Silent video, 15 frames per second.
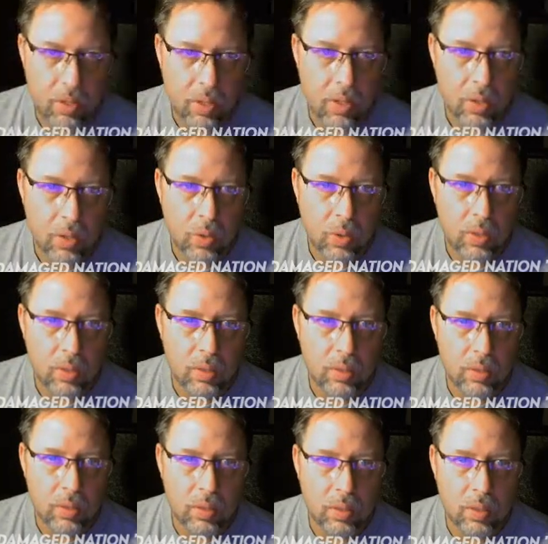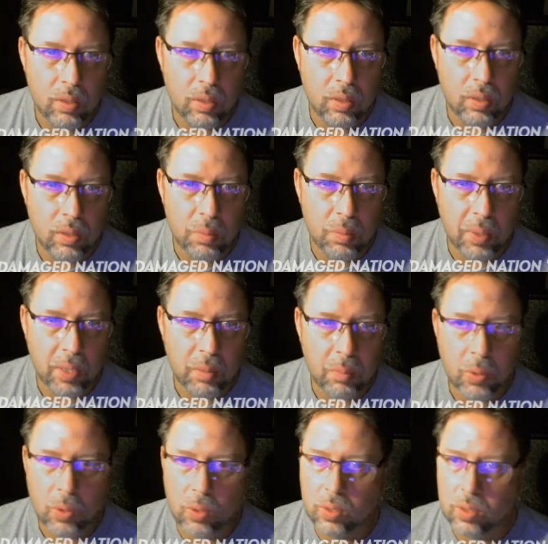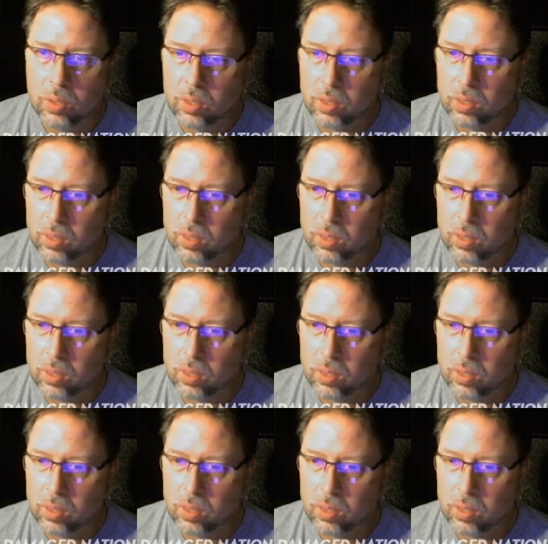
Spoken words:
Spells, Thunder, Spine Burst,